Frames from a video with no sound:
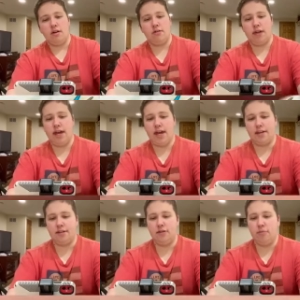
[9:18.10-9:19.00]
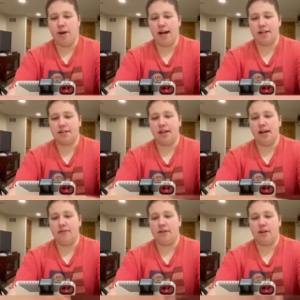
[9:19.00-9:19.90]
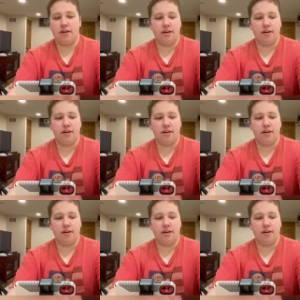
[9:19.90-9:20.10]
Okay, two packs left.